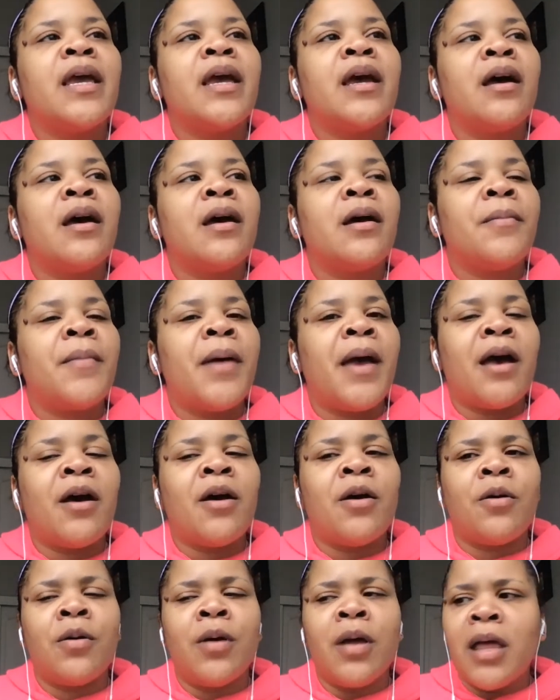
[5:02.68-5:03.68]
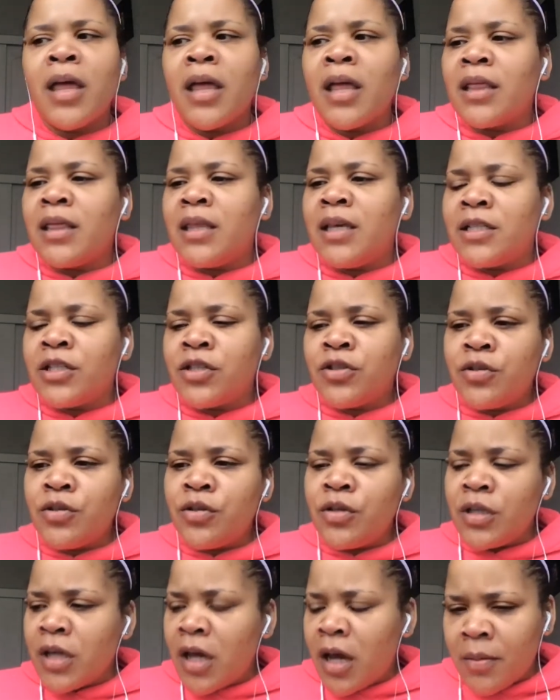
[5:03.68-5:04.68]
um, how these
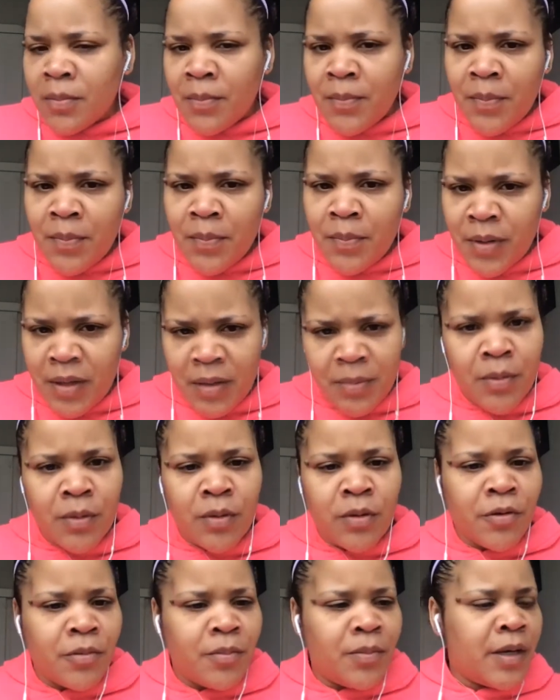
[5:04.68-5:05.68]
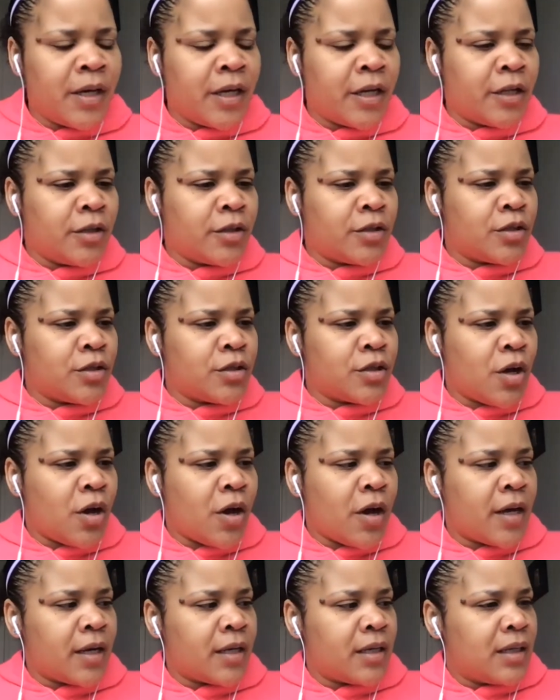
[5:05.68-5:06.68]
young people are being
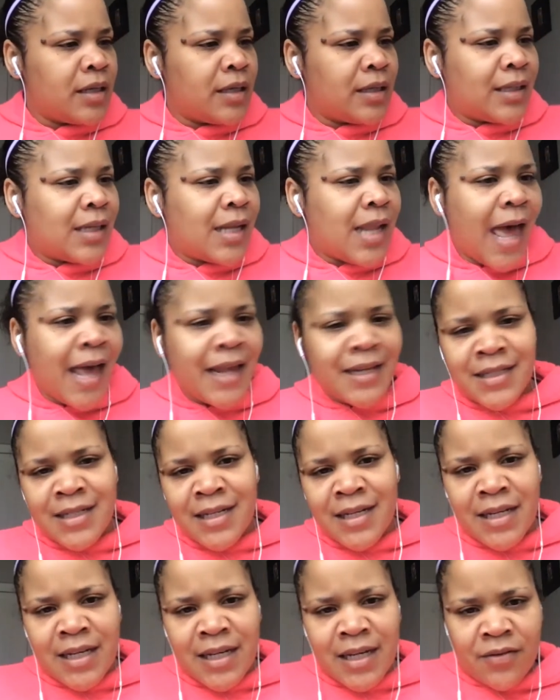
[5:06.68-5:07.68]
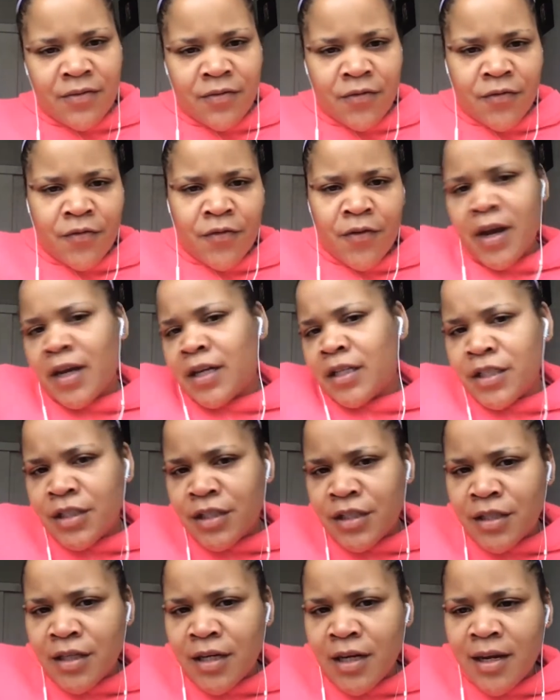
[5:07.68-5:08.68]
taught Latin and
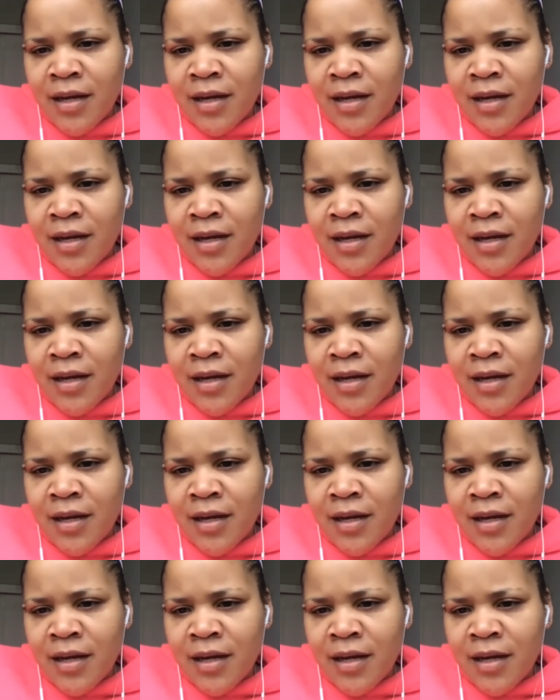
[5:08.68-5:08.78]
French,